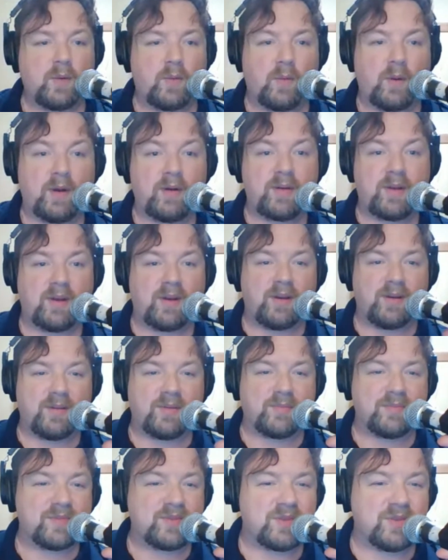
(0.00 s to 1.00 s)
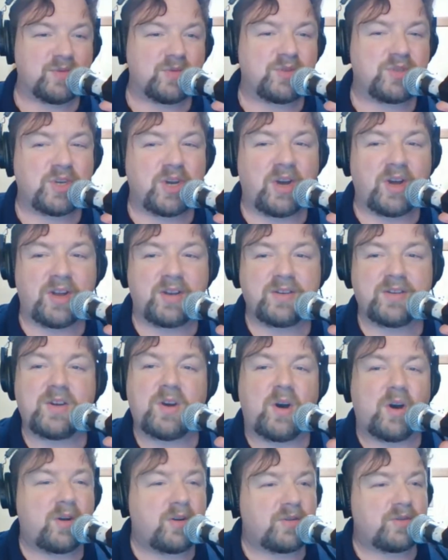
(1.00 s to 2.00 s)
Welcome to John
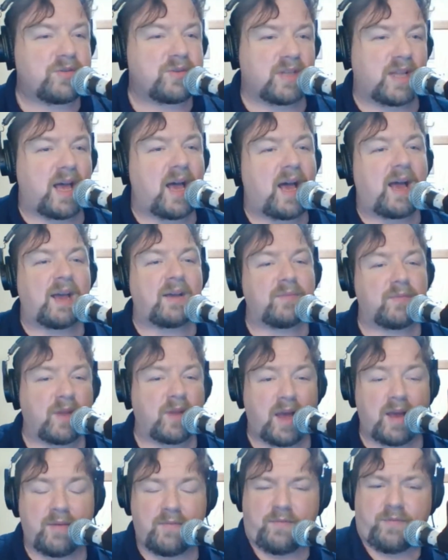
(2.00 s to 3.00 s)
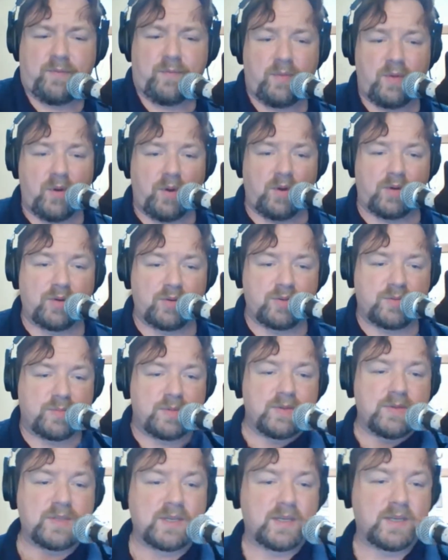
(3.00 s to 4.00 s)
Connors live from Connors
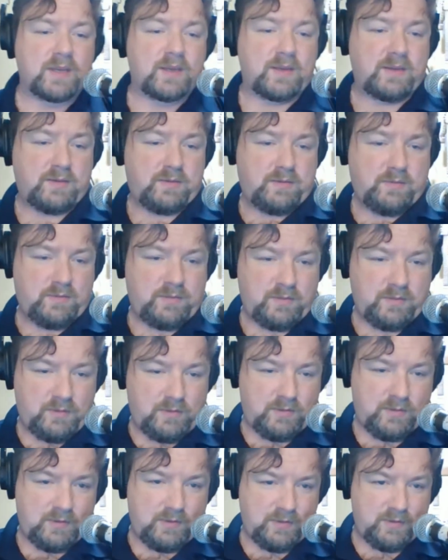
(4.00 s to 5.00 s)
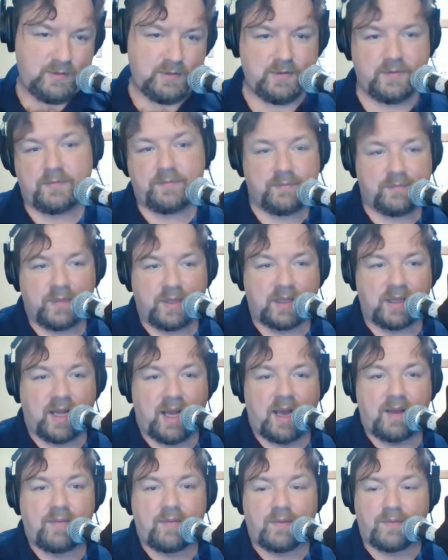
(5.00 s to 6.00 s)
Music.
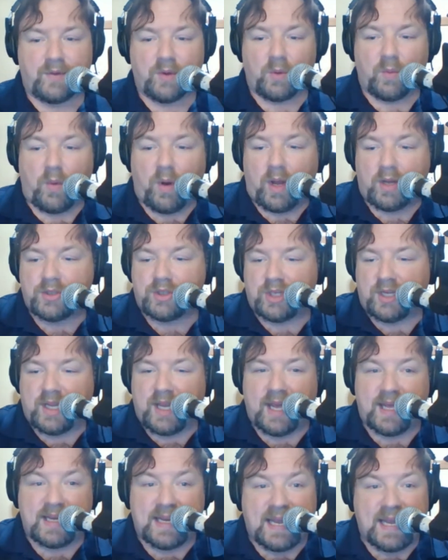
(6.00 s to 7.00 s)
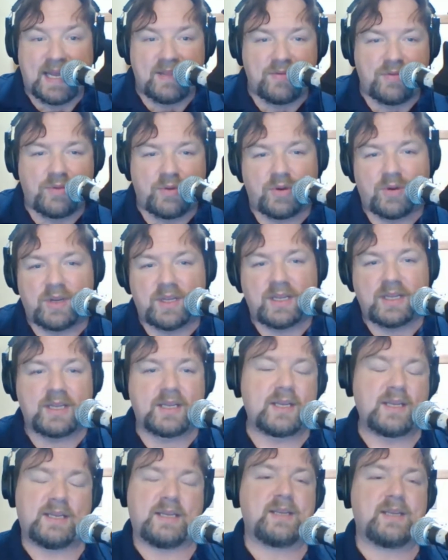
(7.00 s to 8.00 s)
Live if you're watching at
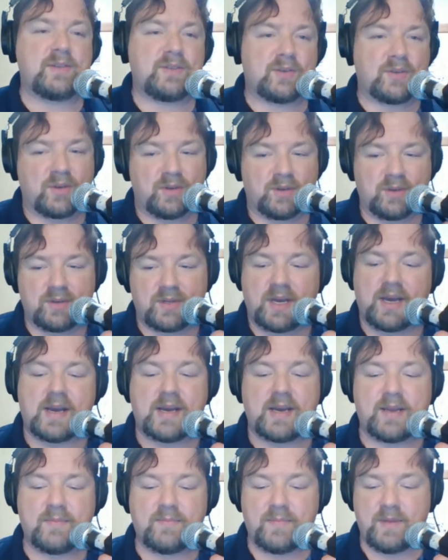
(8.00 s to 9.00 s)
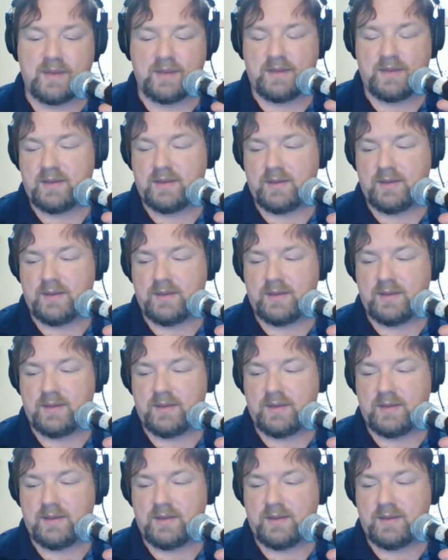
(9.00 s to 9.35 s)
8:30 Eastern Time.